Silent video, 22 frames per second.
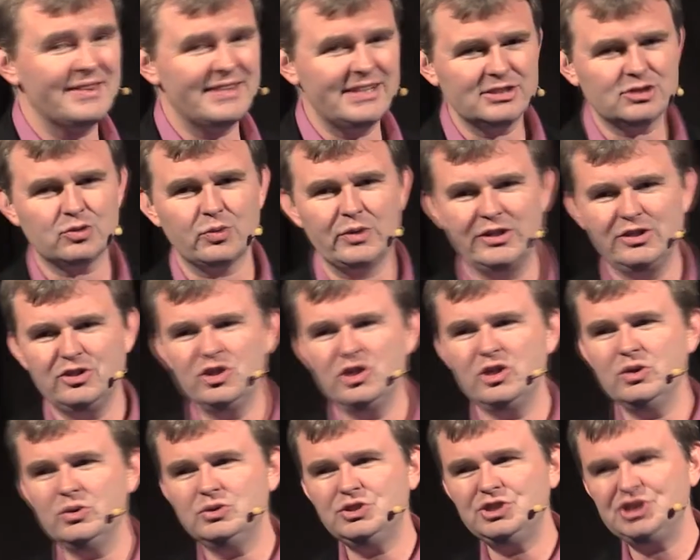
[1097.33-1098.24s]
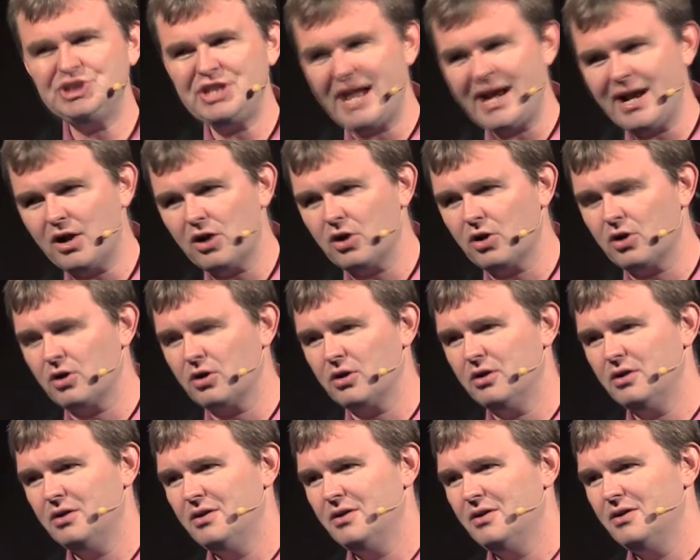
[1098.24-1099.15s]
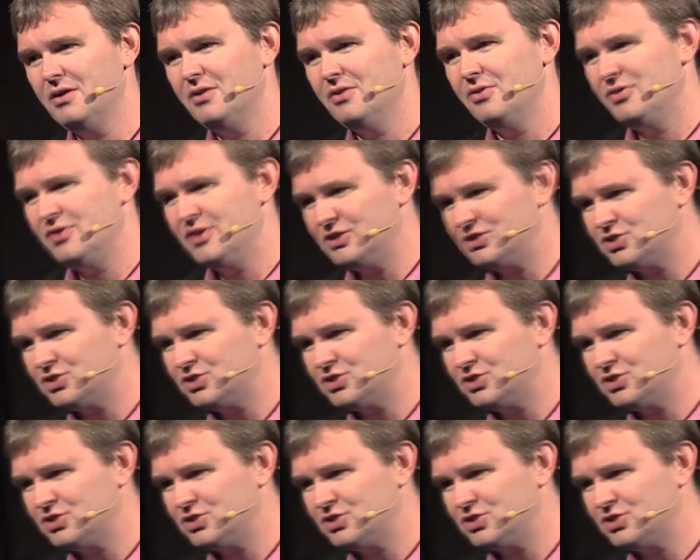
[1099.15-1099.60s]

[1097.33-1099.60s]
this one? Do you share this